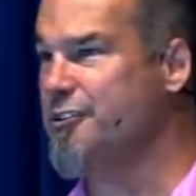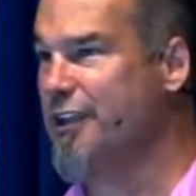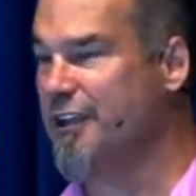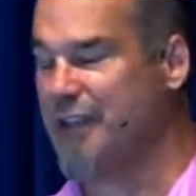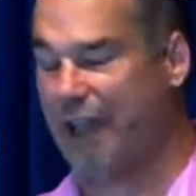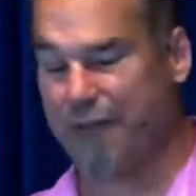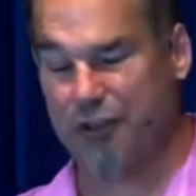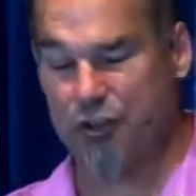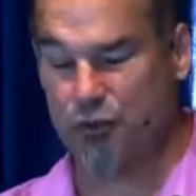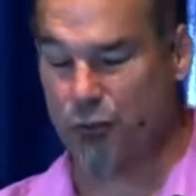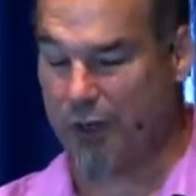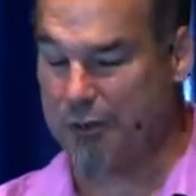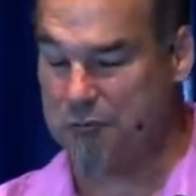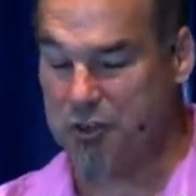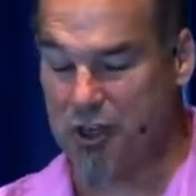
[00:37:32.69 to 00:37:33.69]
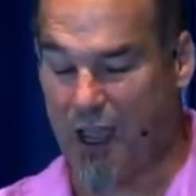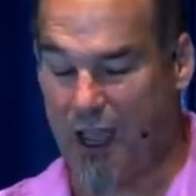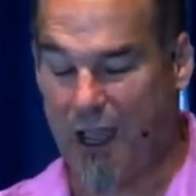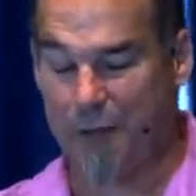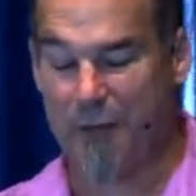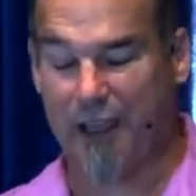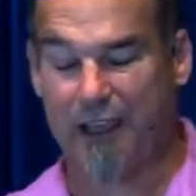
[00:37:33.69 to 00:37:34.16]
I have a dream
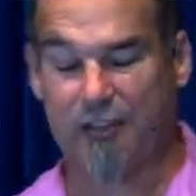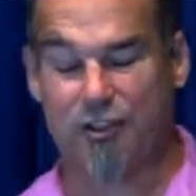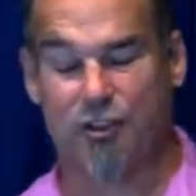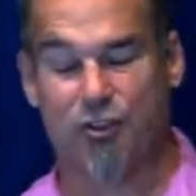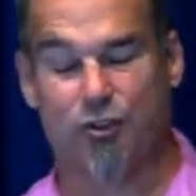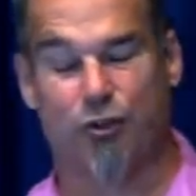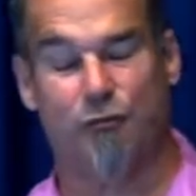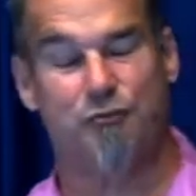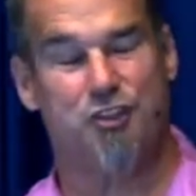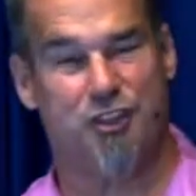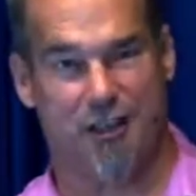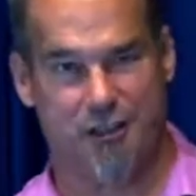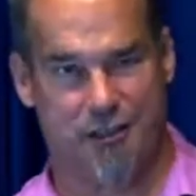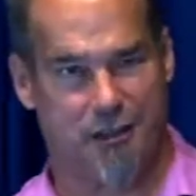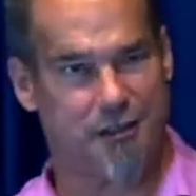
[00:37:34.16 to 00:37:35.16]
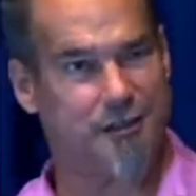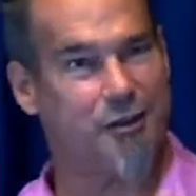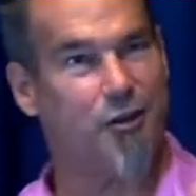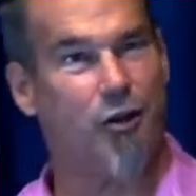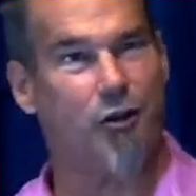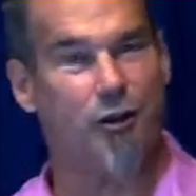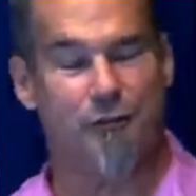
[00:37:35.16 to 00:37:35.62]
job. I get to serve Jesus and
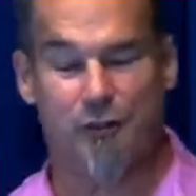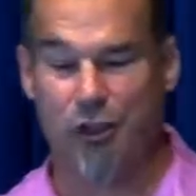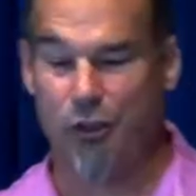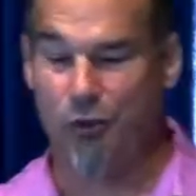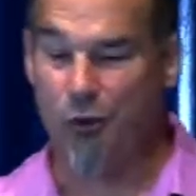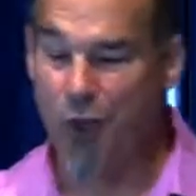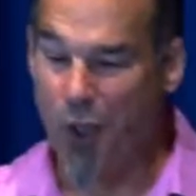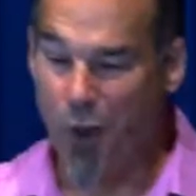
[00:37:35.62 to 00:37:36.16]
all of you